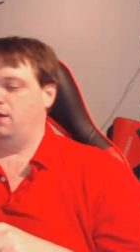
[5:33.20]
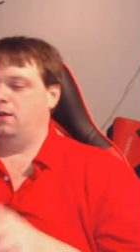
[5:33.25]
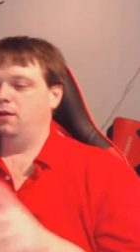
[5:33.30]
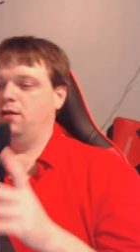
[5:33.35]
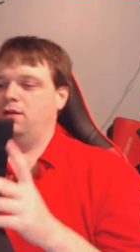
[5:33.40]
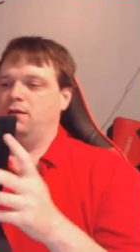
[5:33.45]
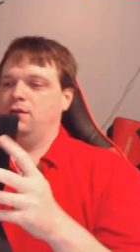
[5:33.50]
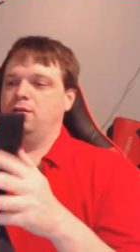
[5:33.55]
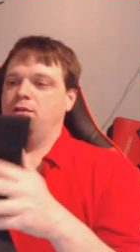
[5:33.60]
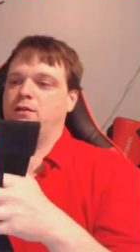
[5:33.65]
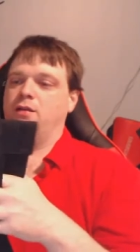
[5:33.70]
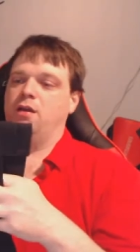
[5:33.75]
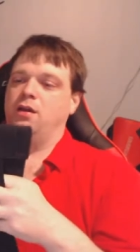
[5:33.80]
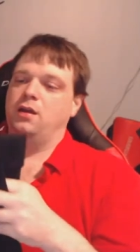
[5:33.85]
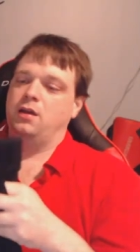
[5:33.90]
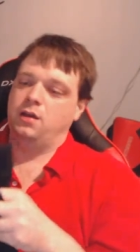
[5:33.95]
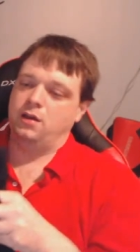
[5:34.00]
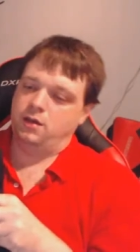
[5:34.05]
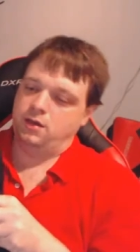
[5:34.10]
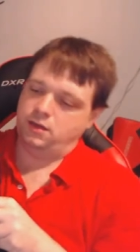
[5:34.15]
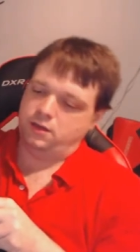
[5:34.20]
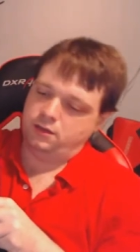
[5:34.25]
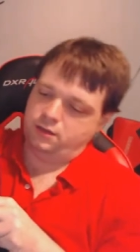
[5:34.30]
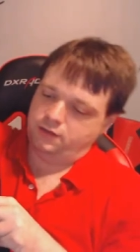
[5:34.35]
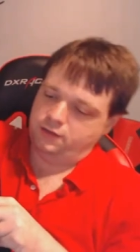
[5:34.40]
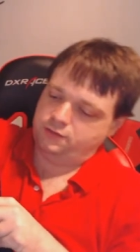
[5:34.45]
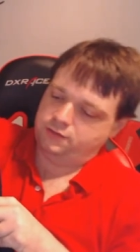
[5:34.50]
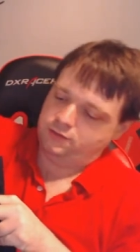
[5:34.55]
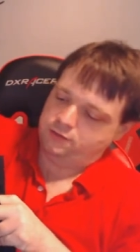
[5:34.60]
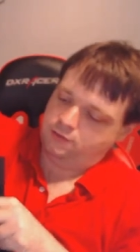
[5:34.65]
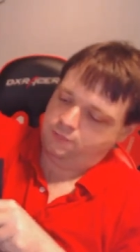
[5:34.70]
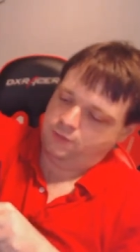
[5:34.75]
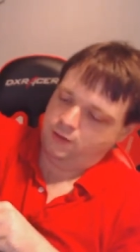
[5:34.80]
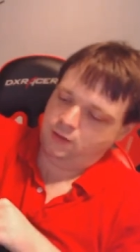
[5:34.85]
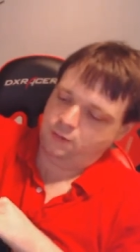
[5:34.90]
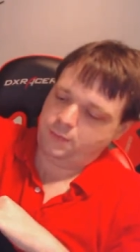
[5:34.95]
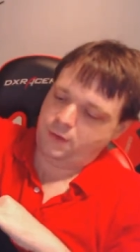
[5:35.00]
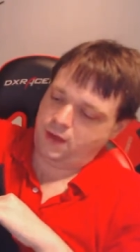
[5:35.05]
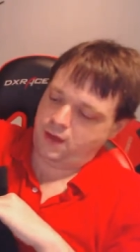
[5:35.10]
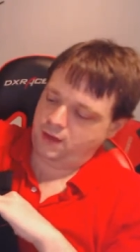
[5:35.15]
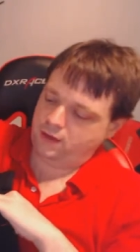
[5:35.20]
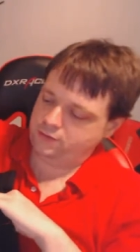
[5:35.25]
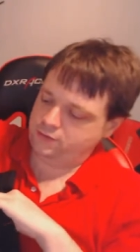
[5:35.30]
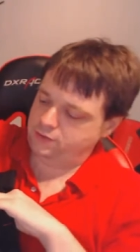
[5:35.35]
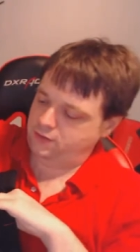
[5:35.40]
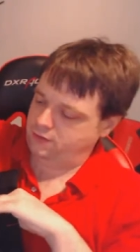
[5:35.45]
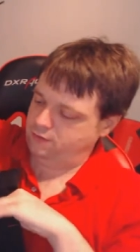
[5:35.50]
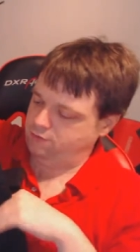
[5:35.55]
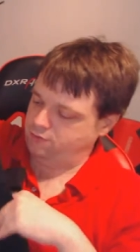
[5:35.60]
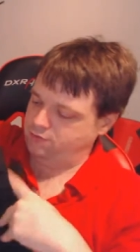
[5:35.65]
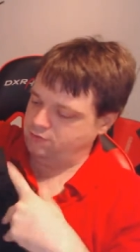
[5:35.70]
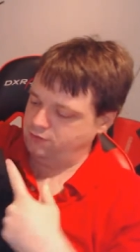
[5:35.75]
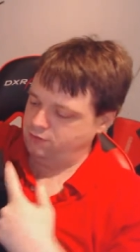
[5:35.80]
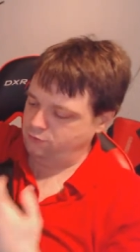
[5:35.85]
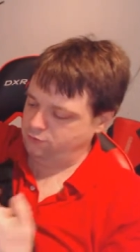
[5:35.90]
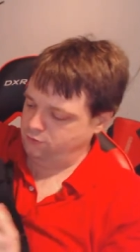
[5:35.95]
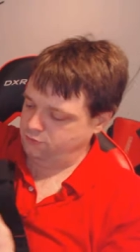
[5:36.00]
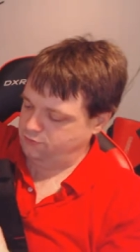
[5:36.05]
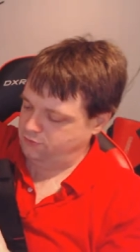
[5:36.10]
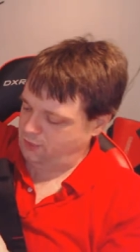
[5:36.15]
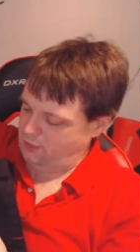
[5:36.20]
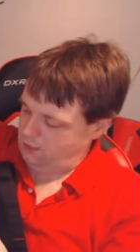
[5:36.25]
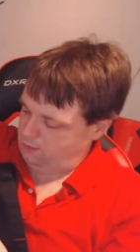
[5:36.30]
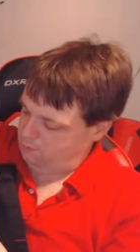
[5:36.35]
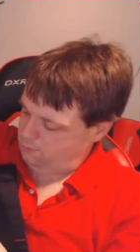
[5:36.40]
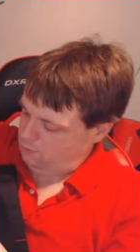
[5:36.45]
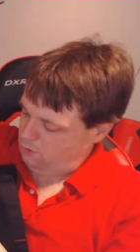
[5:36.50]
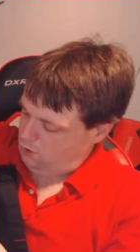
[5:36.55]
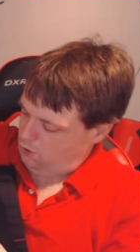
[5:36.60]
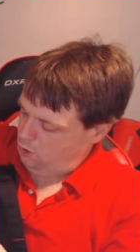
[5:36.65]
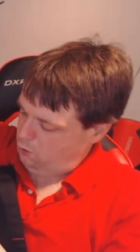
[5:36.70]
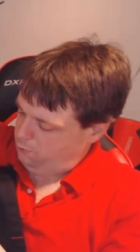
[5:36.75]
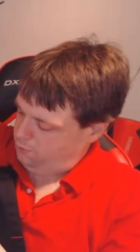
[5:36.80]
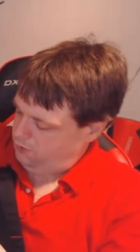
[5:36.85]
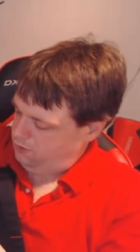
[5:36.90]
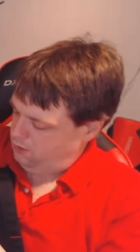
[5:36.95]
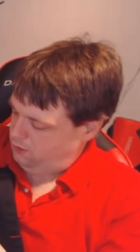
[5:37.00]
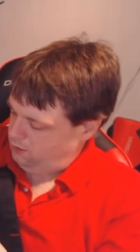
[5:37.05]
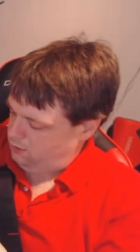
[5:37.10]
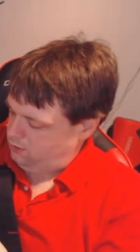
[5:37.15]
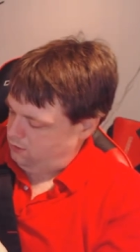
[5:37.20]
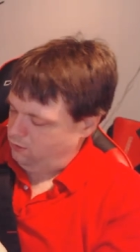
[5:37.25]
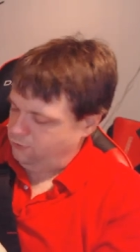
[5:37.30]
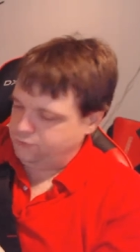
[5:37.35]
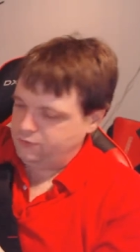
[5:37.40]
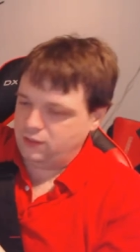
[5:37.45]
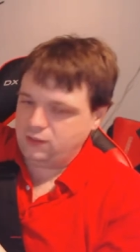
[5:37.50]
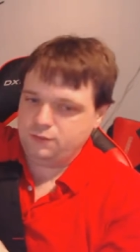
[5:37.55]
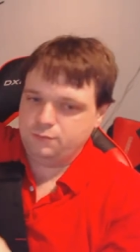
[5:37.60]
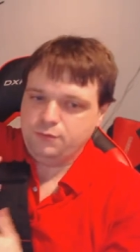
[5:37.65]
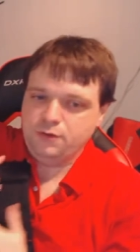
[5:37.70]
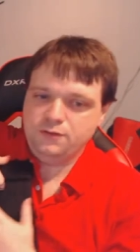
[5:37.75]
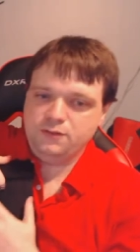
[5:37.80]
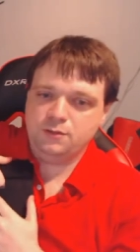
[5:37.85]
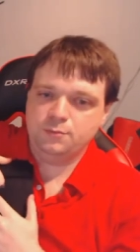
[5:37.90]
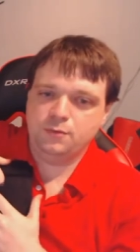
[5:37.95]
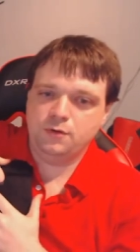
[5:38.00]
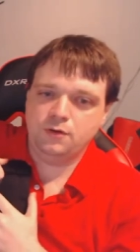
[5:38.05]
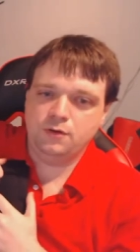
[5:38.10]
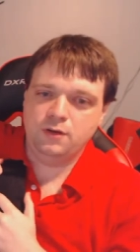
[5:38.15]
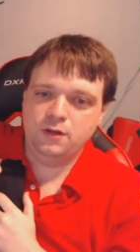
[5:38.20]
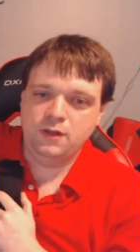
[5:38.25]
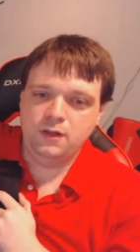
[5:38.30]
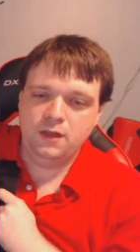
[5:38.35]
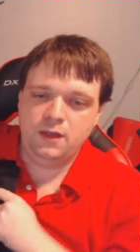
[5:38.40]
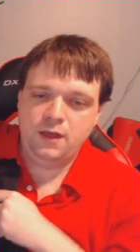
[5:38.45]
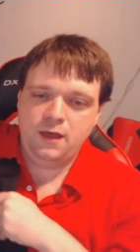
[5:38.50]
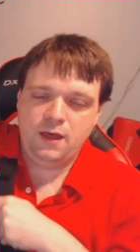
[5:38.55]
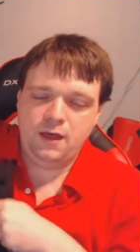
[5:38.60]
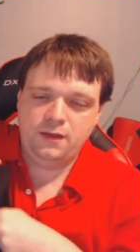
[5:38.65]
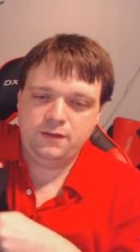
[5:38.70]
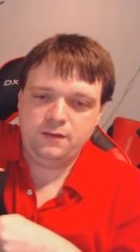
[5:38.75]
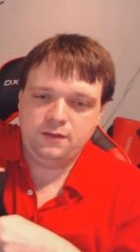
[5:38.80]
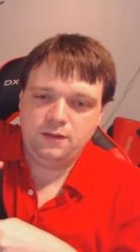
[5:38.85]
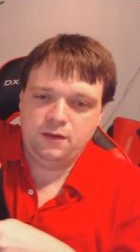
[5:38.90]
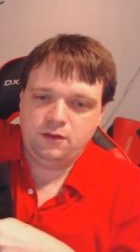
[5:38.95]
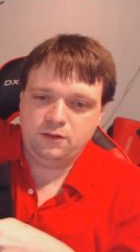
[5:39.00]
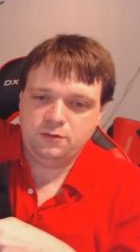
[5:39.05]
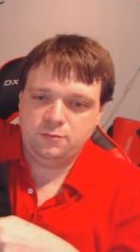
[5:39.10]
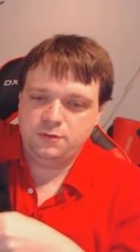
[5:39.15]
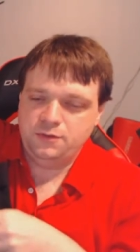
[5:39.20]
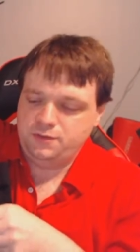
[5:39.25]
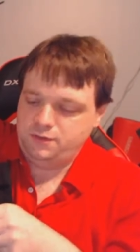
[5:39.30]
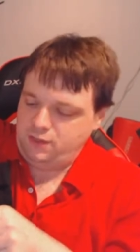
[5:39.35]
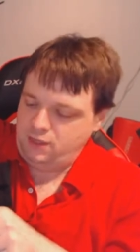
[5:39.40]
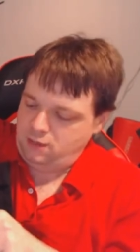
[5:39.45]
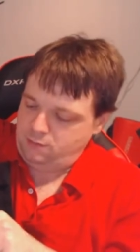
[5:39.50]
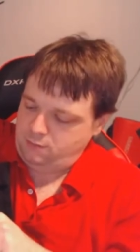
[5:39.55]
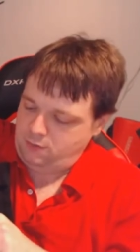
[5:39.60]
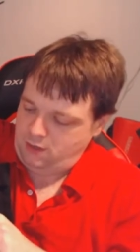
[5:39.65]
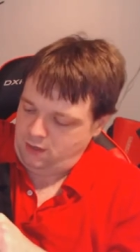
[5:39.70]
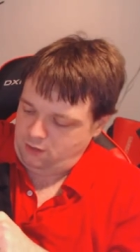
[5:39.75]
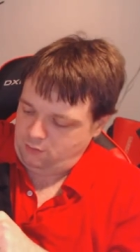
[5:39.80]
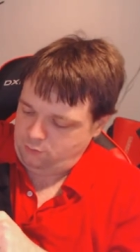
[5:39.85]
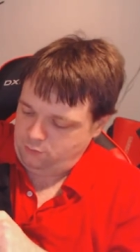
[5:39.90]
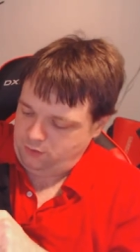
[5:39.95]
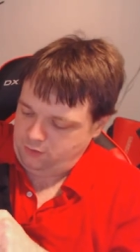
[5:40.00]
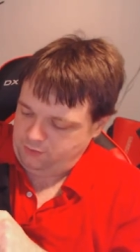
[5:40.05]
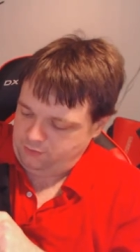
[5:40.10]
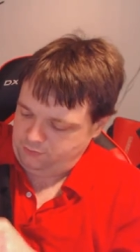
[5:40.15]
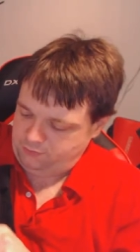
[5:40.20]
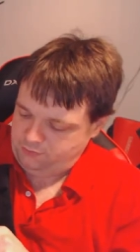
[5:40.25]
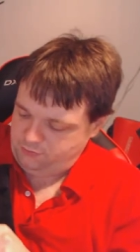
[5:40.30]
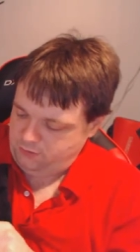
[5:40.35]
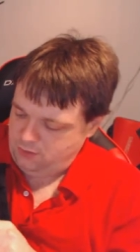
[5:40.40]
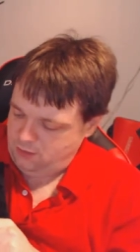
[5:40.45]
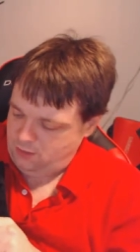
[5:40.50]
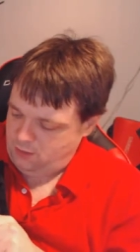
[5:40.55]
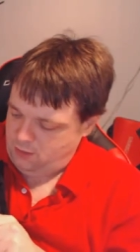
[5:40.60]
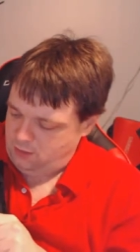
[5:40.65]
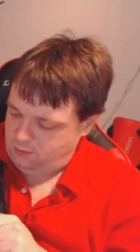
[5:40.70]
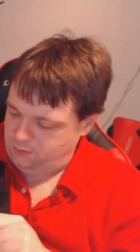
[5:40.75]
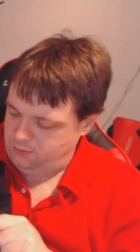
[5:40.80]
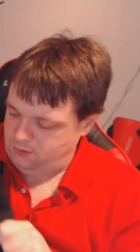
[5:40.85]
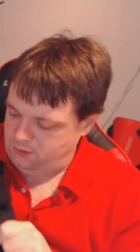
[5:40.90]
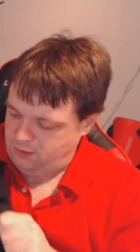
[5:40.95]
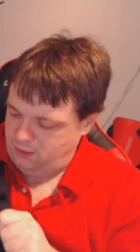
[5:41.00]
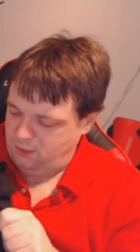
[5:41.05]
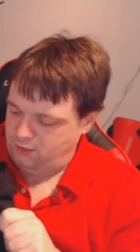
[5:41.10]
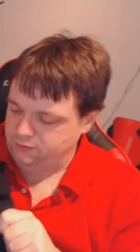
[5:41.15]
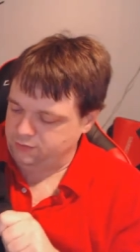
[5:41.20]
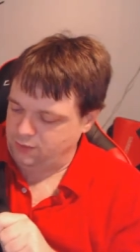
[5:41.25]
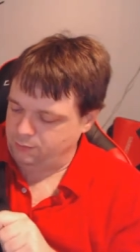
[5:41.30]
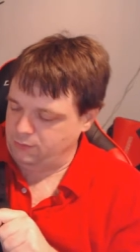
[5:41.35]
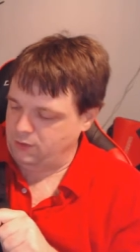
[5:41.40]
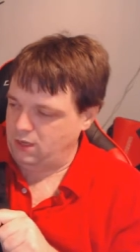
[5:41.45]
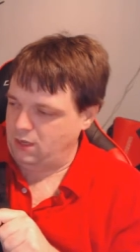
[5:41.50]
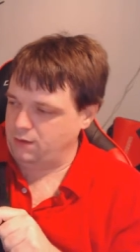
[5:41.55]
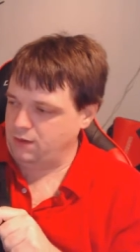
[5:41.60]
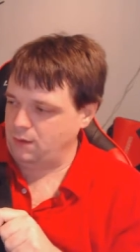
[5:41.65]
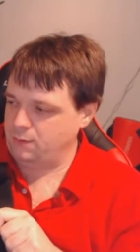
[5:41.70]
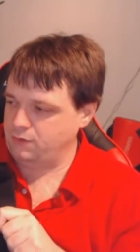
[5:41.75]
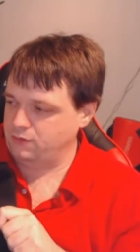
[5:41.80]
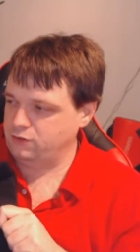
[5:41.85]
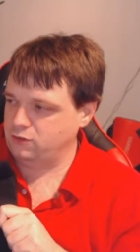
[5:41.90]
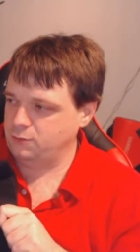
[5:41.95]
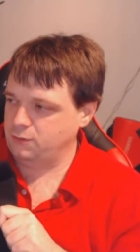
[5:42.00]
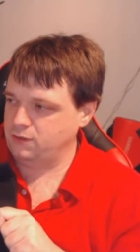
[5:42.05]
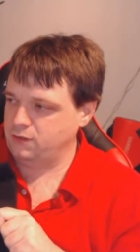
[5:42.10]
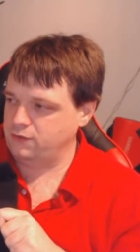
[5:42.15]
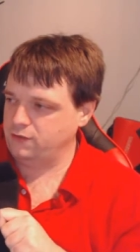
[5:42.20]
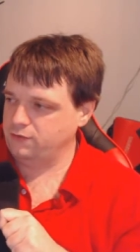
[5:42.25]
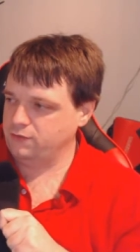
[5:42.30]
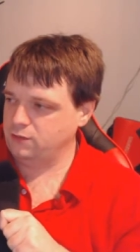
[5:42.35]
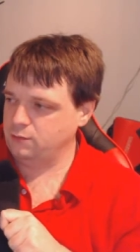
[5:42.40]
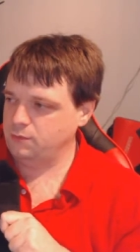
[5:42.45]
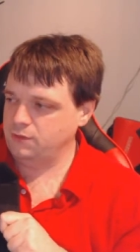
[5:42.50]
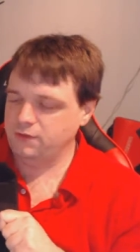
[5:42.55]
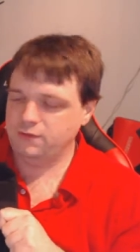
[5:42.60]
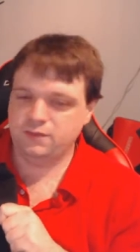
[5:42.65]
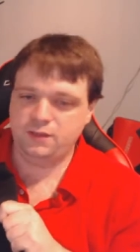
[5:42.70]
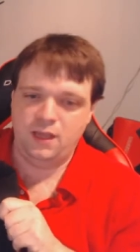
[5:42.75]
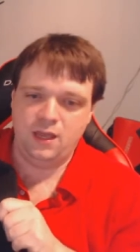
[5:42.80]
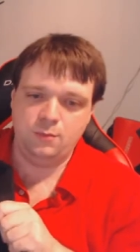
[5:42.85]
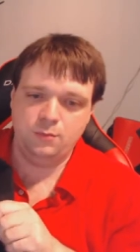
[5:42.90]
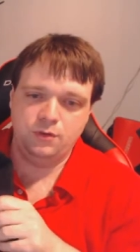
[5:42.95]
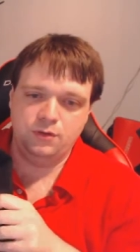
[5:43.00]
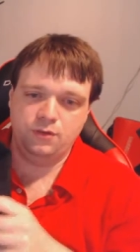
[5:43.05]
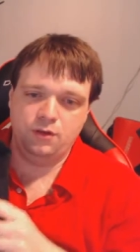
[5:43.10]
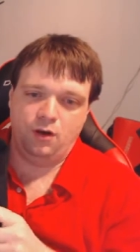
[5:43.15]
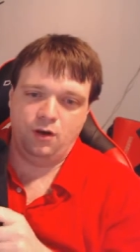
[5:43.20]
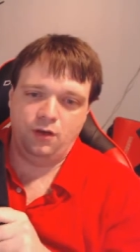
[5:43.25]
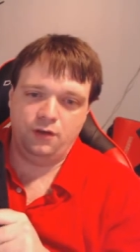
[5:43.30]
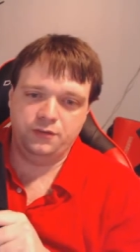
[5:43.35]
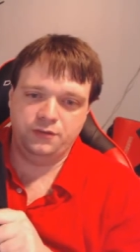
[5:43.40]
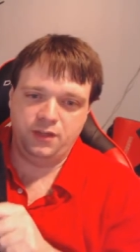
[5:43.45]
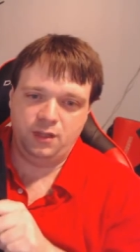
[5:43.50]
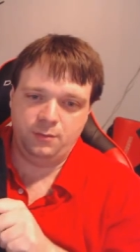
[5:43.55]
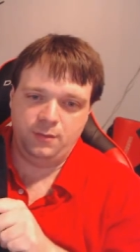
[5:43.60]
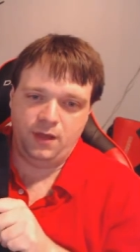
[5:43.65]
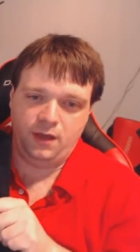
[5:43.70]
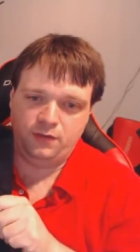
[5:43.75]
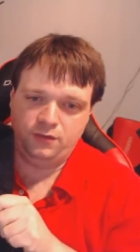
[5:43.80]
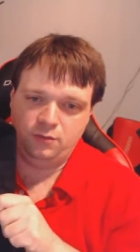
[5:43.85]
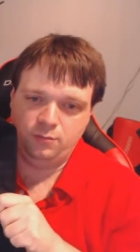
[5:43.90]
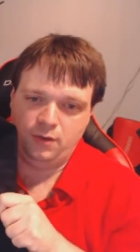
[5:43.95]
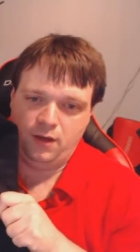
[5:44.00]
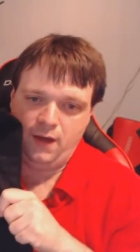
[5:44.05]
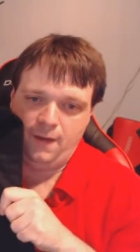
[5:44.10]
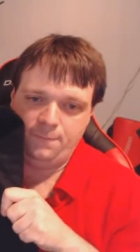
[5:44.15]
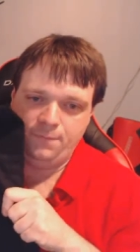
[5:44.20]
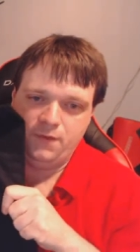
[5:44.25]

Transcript: And this filler bags use the same opening and closing principle as the Ultimate Sandbag ones, because I'm assuming that these are going to be the same with all sandbags you buy.